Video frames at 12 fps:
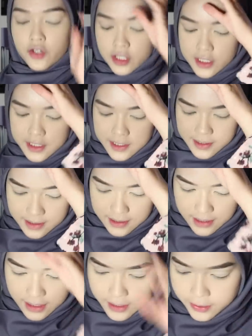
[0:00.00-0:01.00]
First,
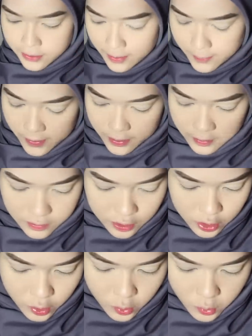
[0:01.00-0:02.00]
I think I'm
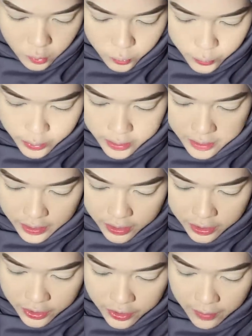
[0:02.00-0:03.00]
gonna go with